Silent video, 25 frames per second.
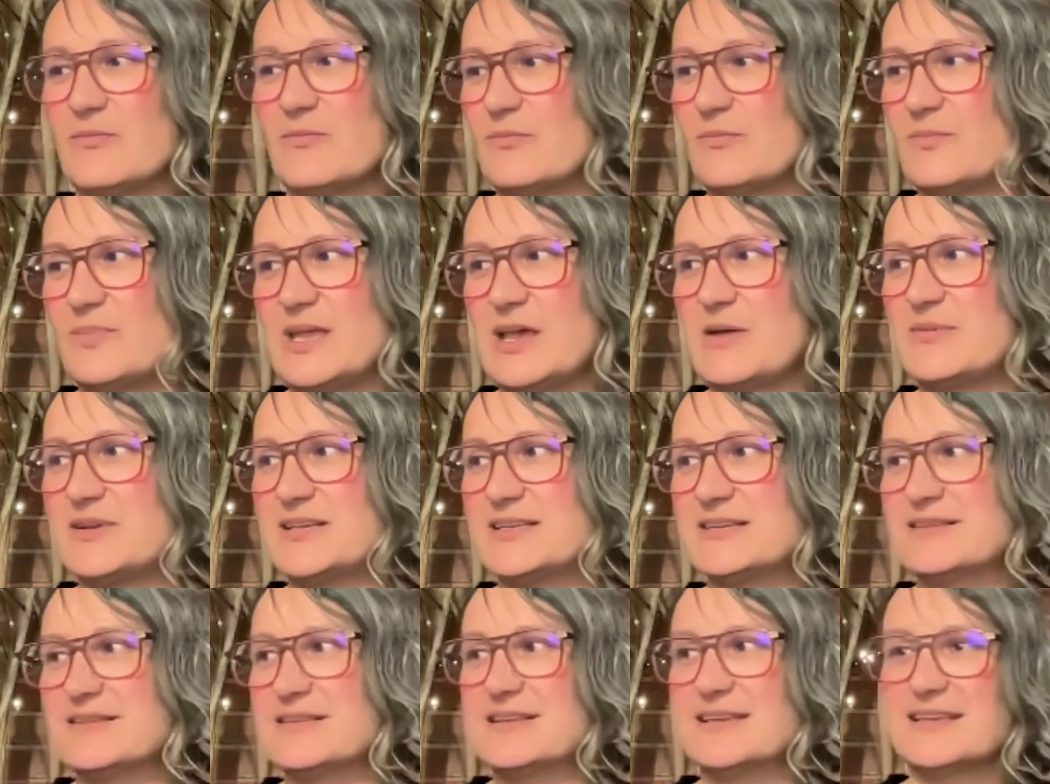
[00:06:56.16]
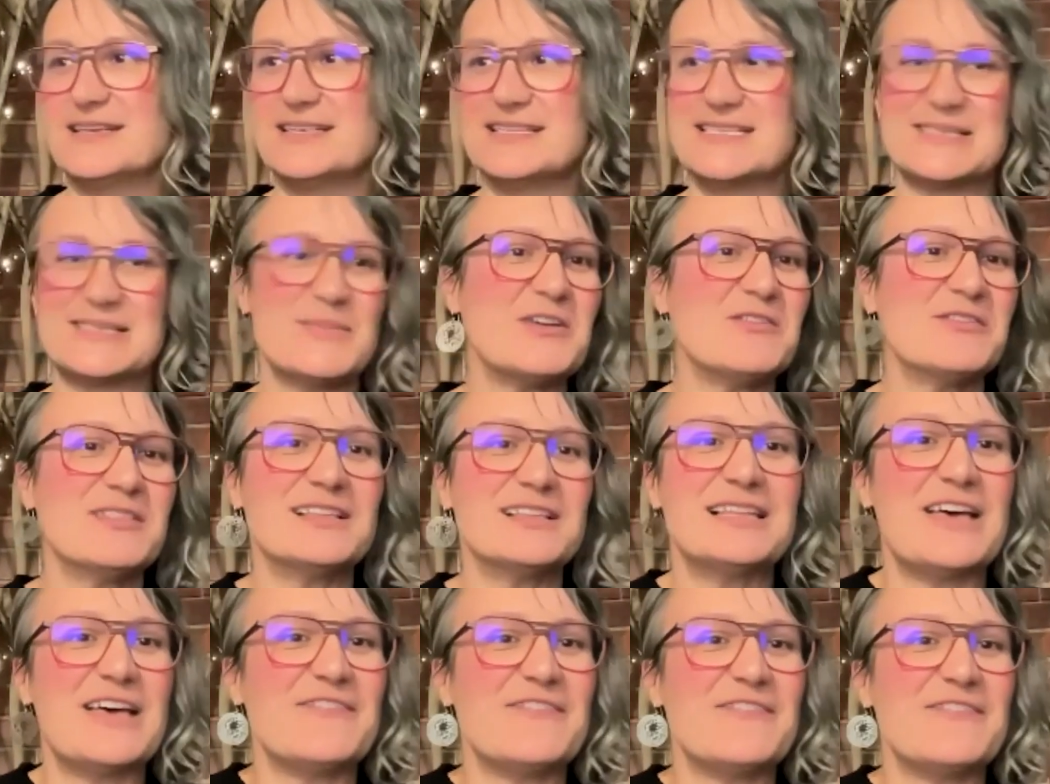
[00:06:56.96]
be able to smell the
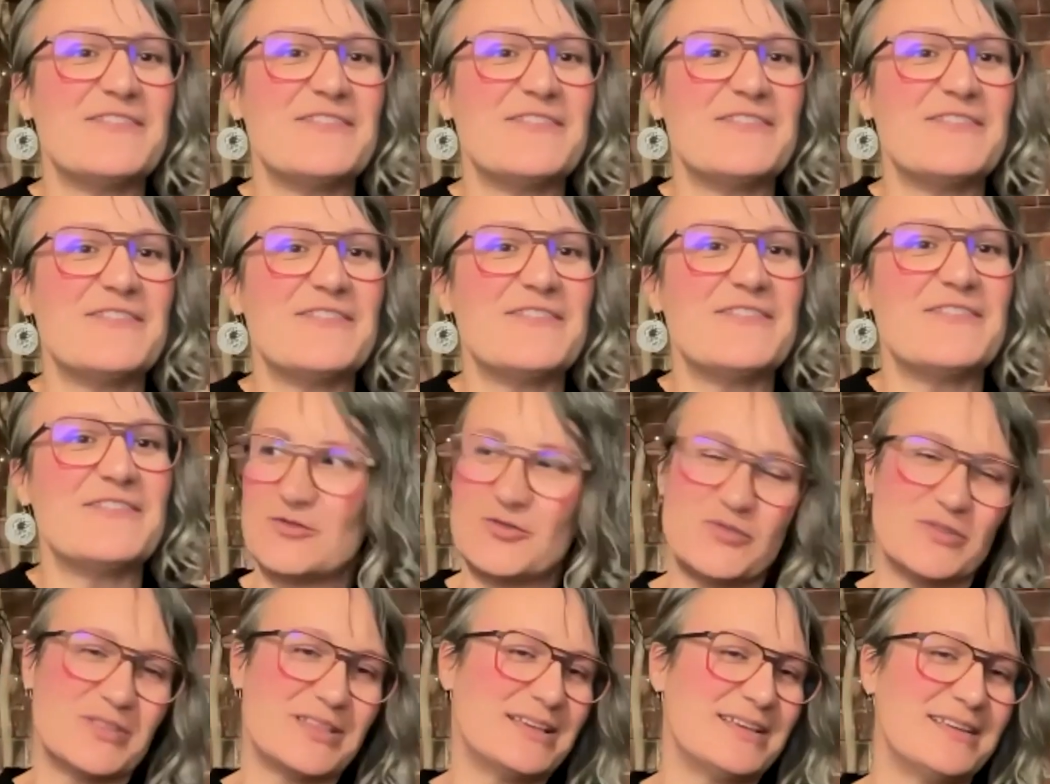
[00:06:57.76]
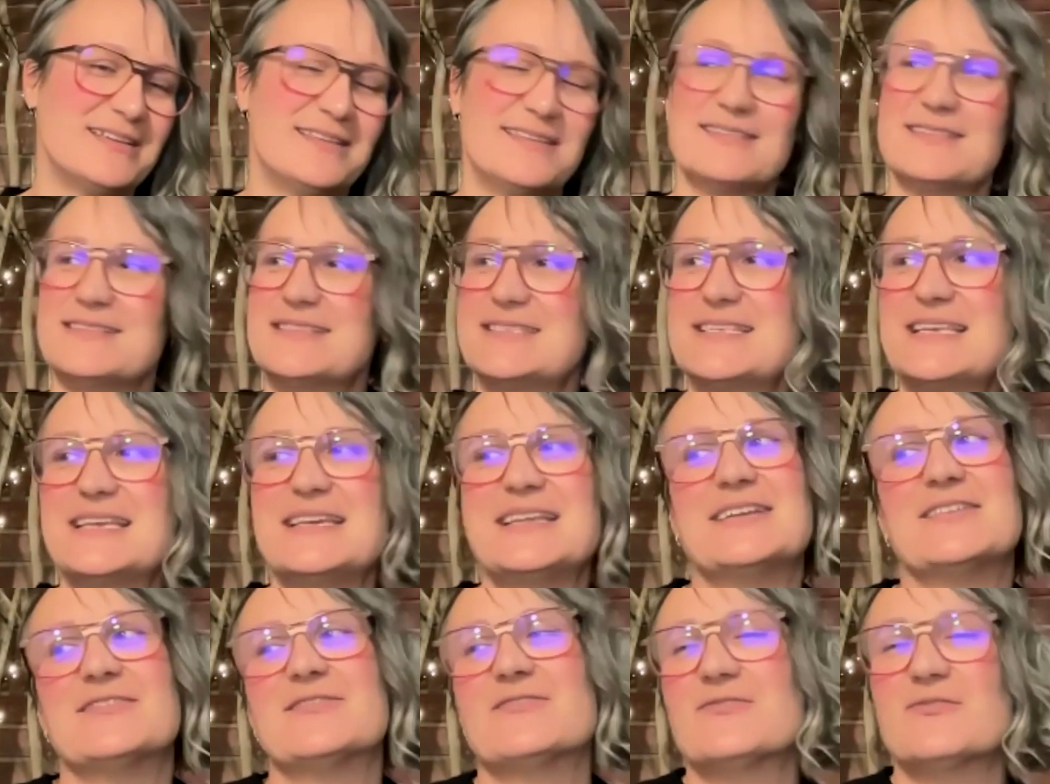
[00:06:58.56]
lavender or the
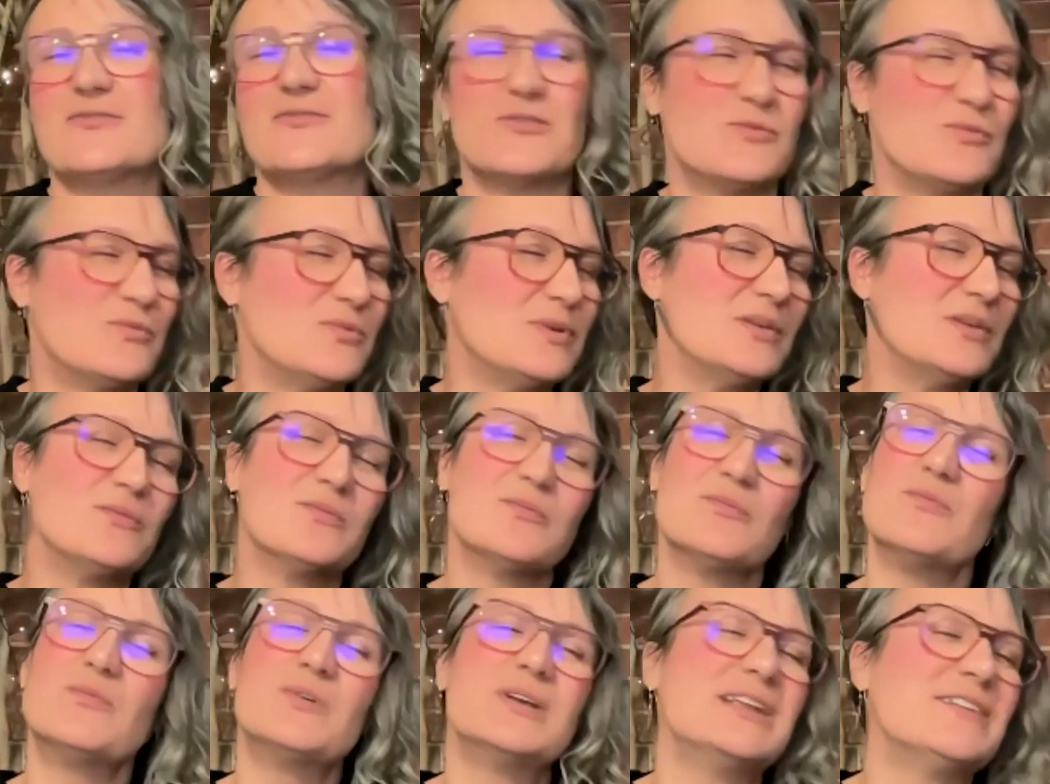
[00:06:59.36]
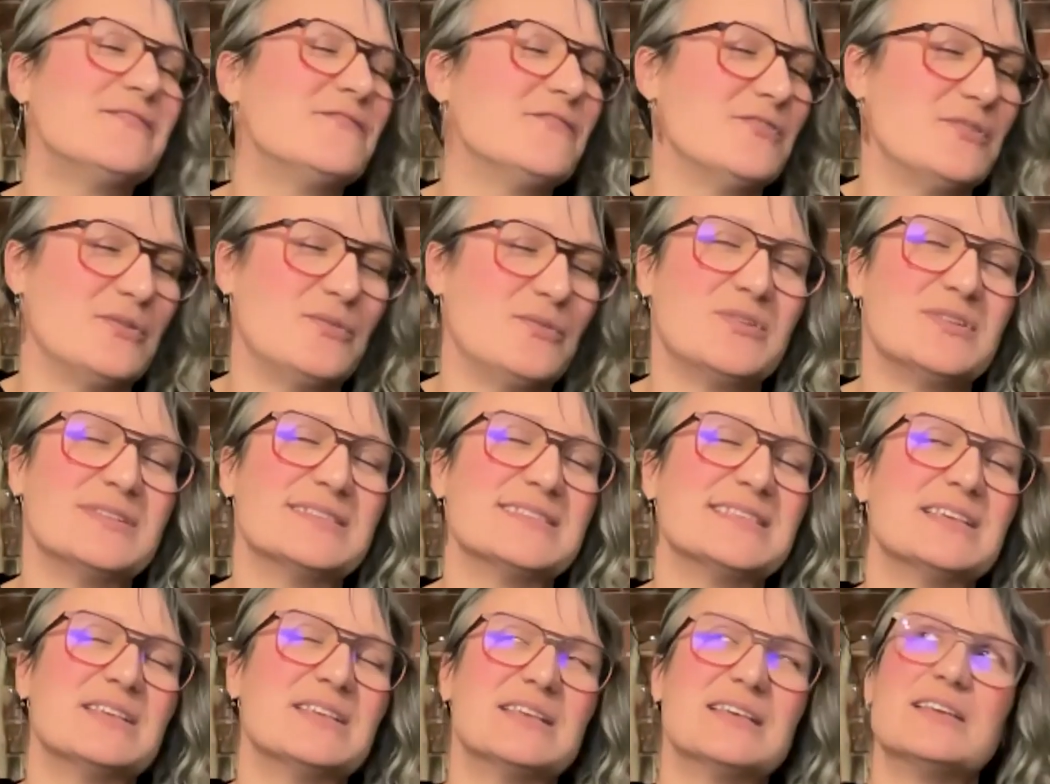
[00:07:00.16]
cedar or whatever it
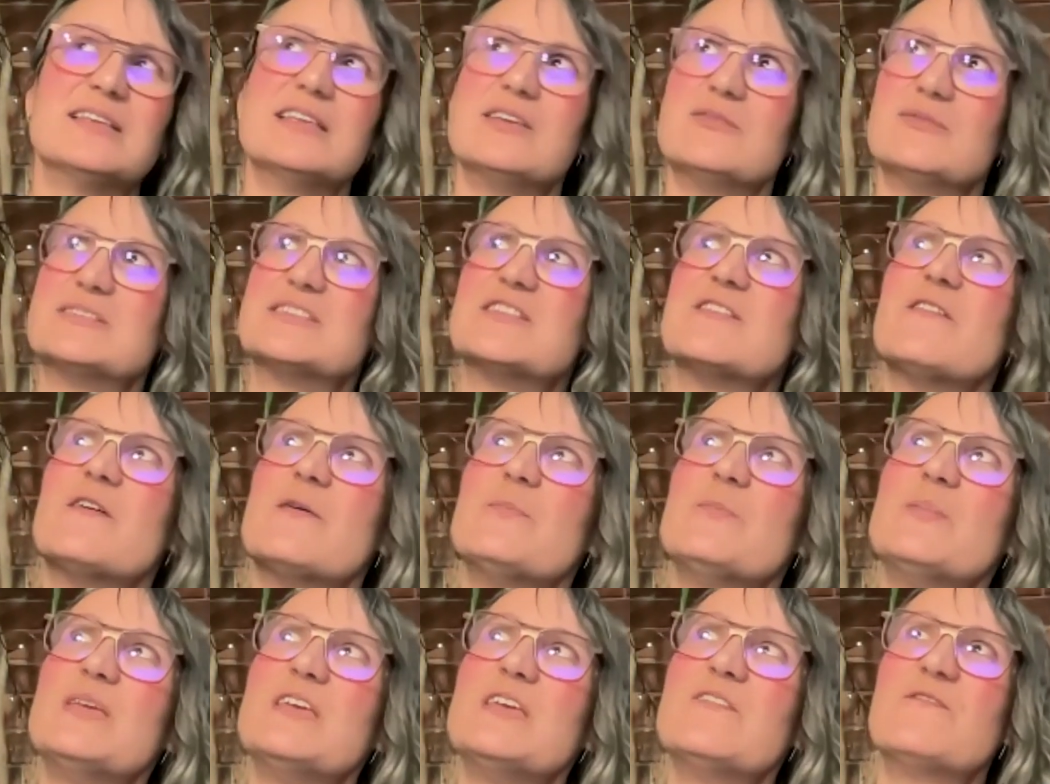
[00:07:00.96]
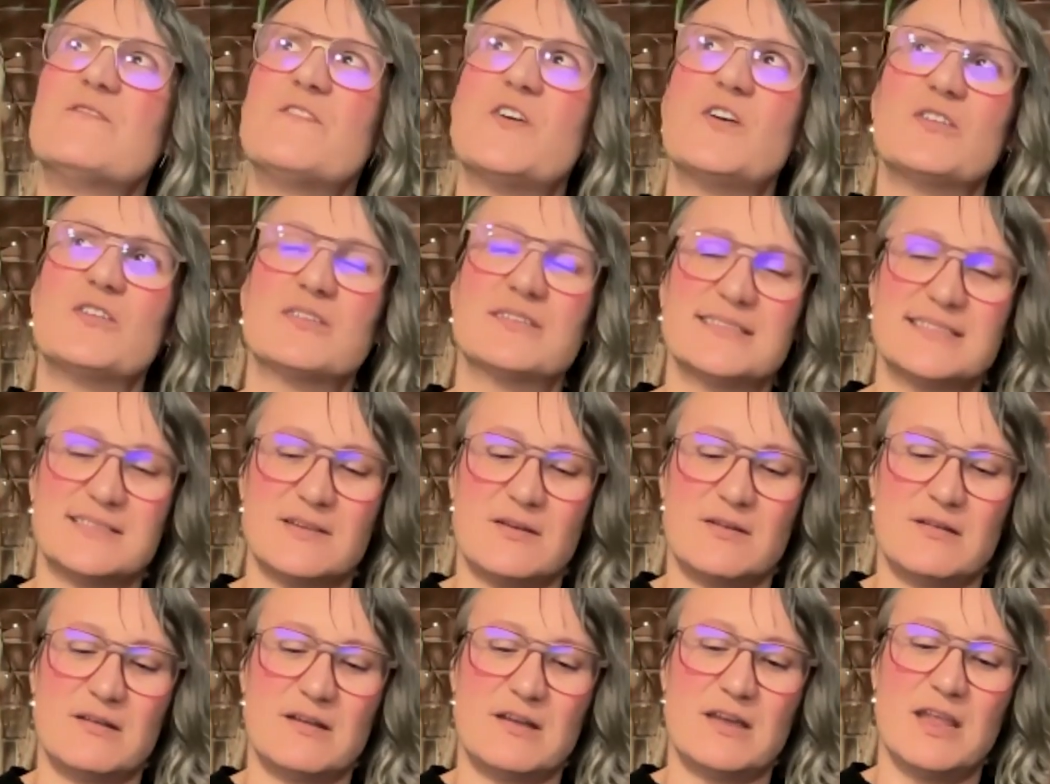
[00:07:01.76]
was. It was a big focus
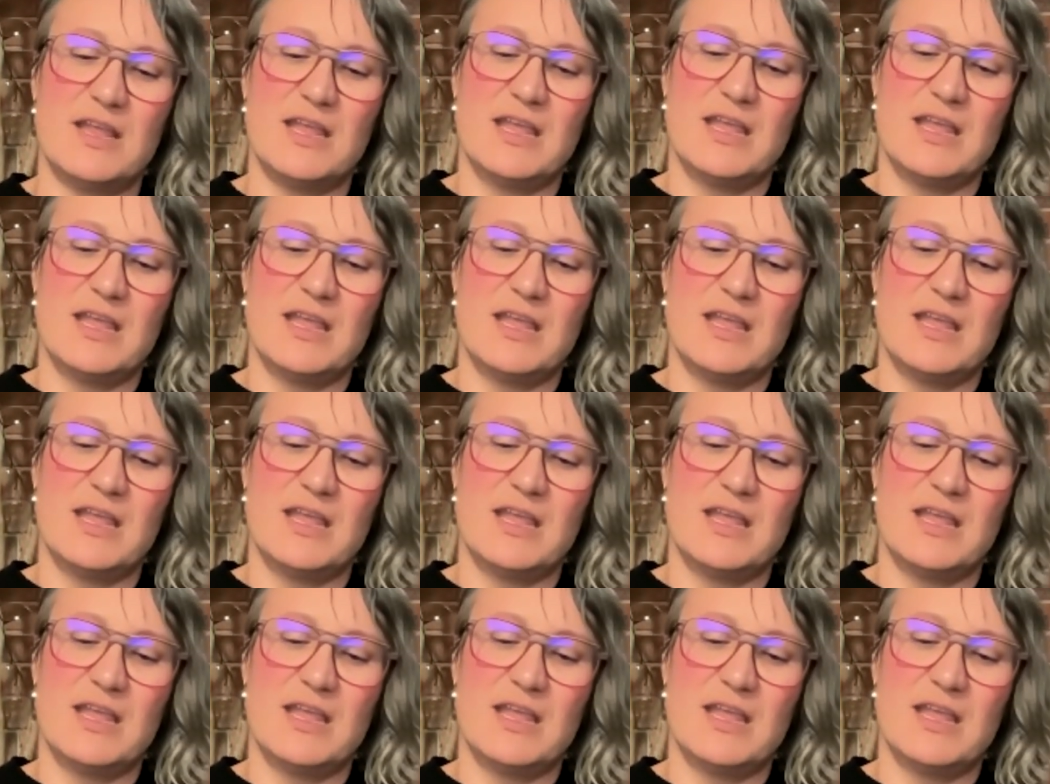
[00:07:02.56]
on